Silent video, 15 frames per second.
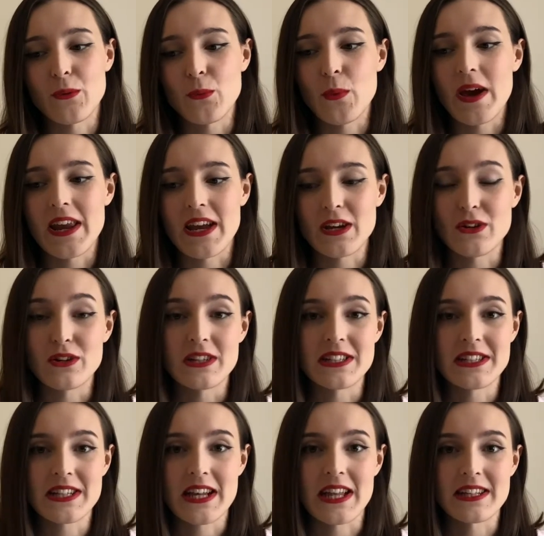when I got
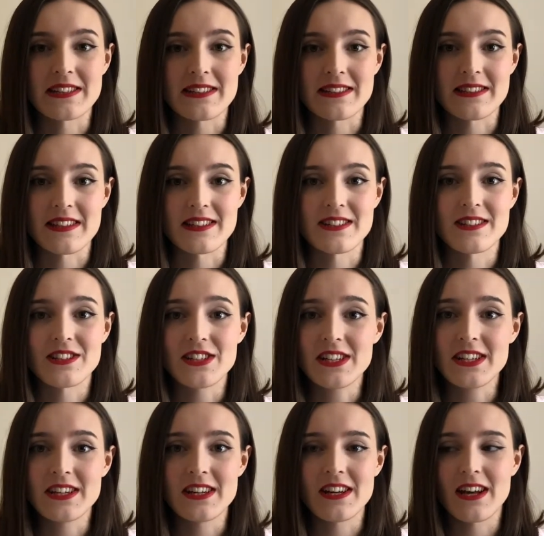into classics last
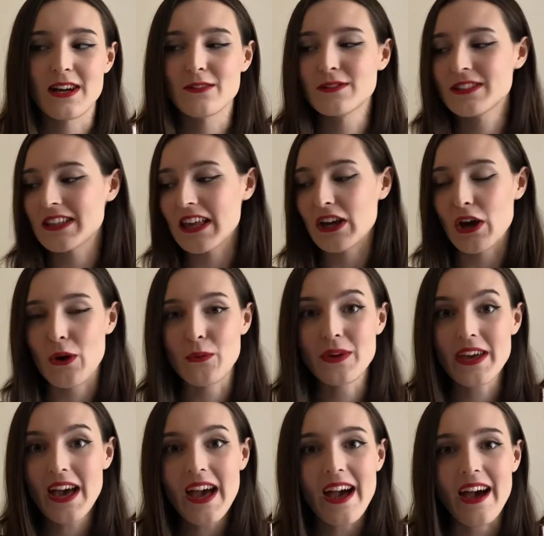year, I was like, oh
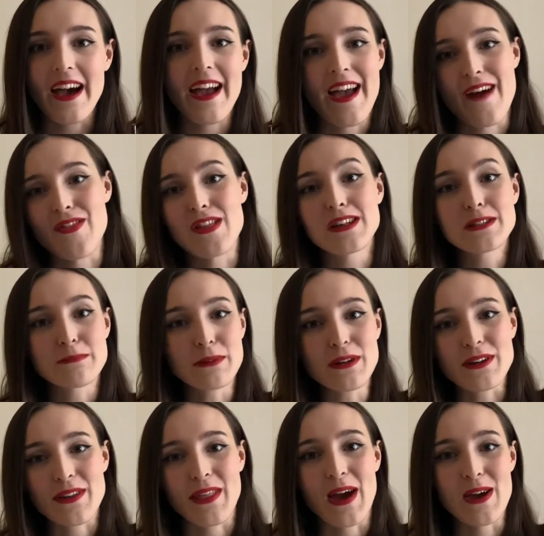yeah, I have this
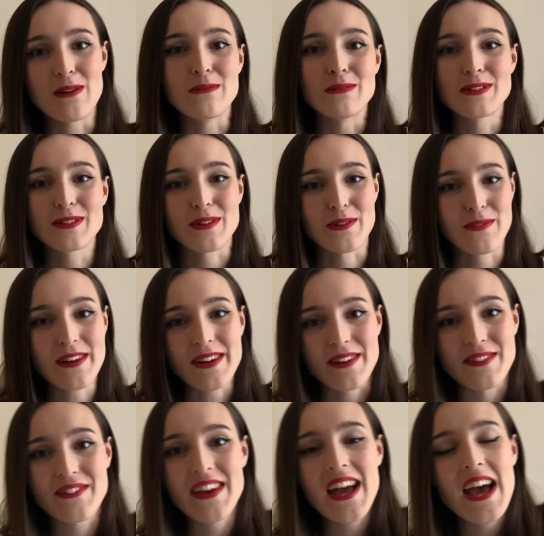book that I almost got rid
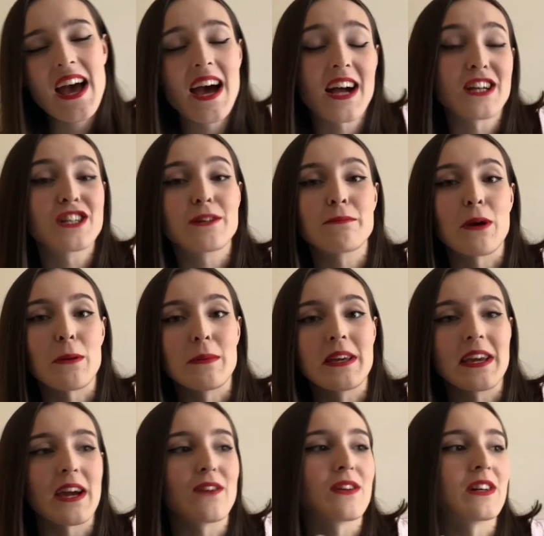of. I should probably
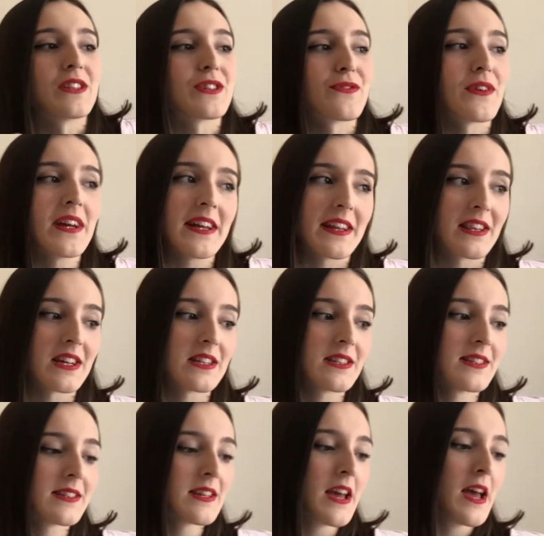get around to reading
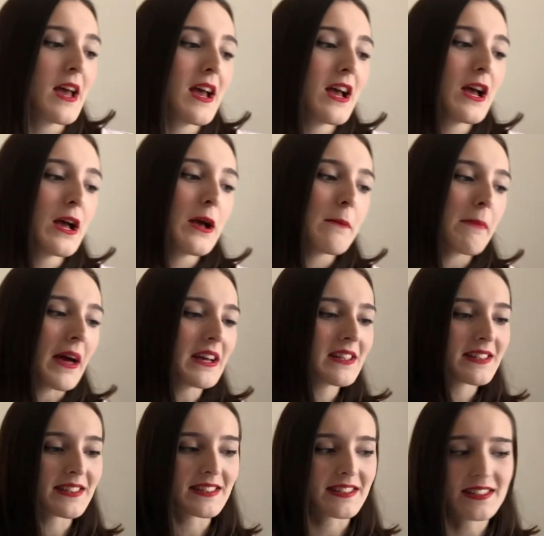this. But I
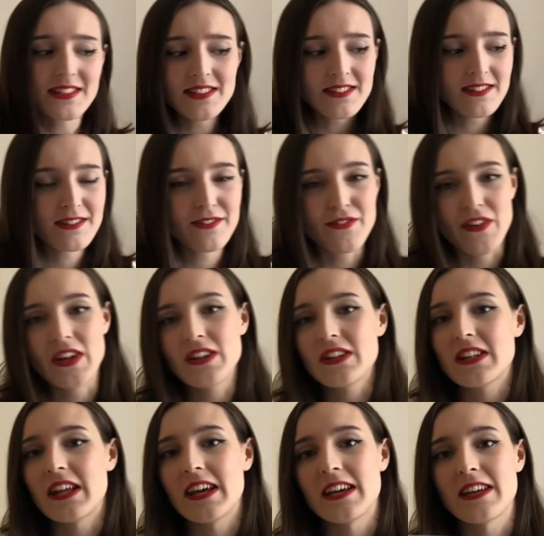still felt
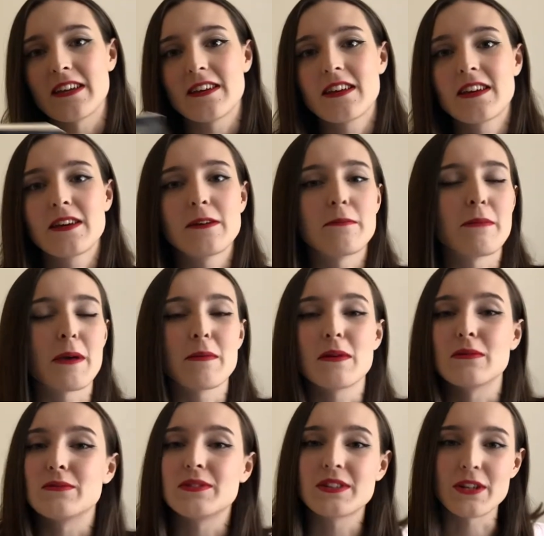like maybe it
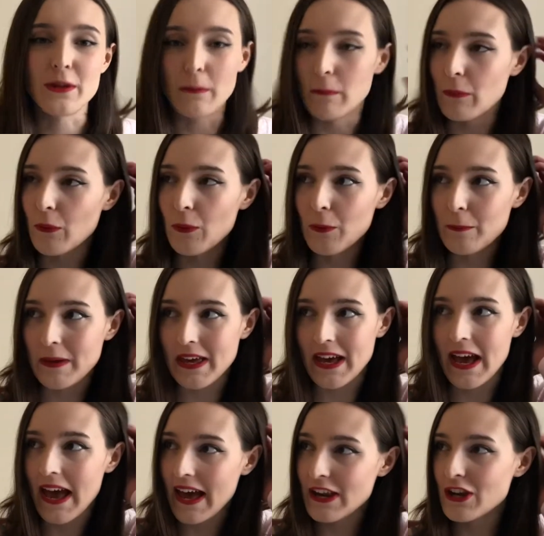was gonna bore me. I
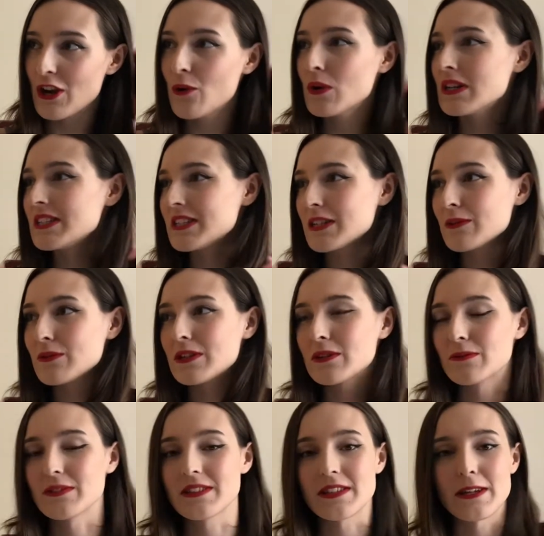had no idea what it
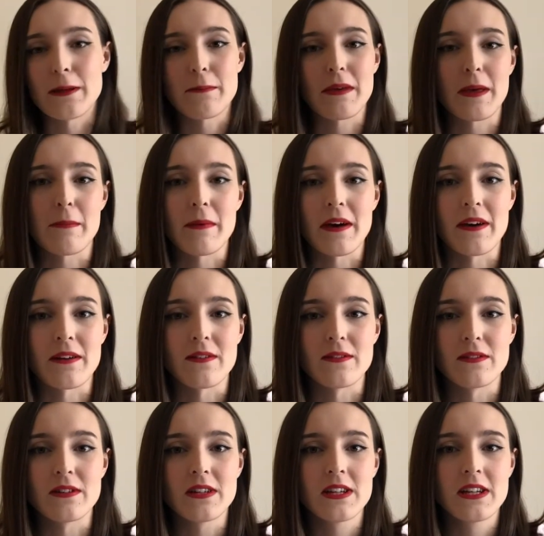was gonna be about.